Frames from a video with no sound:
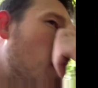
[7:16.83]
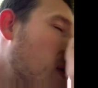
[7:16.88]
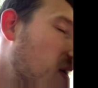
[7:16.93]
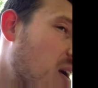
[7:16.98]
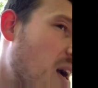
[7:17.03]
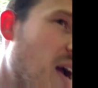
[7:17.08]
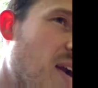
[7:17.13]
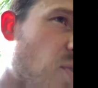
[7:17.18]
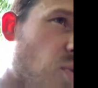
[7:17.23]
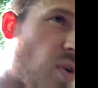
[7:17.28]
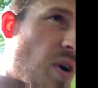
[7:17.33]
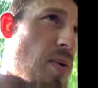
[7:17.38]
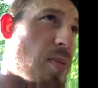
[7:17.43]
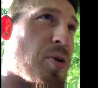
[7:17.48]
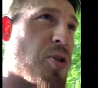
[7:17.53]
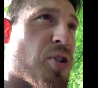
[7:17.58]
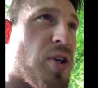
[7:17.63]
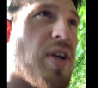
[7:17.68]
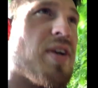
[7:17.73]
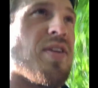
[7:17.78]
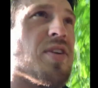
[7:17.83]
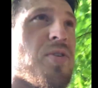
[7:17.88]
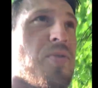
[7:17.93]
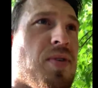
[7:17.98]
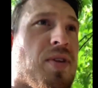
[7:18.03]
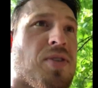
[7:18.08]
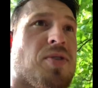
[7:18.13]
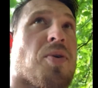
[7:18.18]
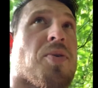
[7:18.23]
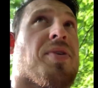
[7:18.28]
kind of what I've been trying to
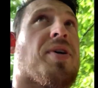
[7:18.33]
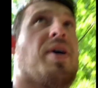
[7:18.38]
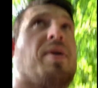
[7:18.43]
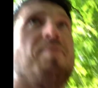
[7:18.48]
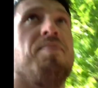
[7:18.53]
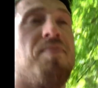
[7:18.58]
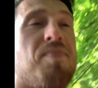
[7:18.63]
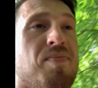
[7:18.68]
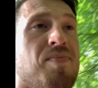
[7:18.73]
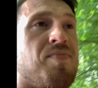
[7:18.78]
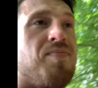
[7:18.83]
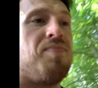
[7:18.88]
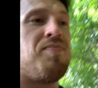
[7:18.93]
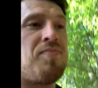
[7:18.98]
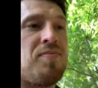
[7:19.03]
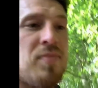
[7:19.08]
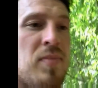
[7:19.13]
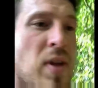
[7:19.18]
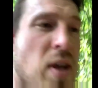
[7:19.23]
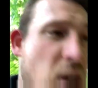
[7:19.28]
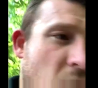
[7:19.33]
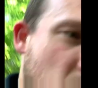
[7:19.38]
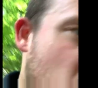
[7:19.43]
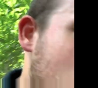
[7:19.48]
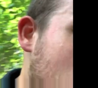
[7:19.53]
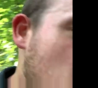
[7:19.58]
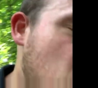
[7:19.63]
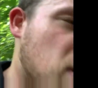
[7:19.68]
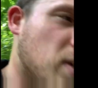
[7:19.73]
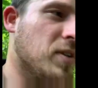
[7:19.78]
do this whole time,
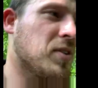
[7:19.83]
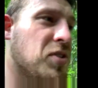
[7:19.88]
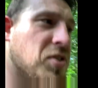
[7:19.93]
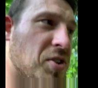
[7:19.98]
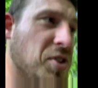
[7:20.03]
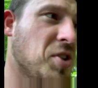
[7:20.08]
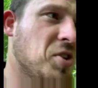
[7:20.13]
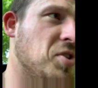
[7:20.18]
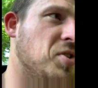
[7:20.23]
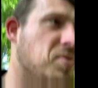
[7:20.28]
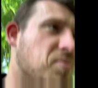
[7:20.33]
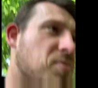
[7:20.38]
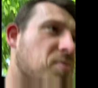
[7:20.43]
is just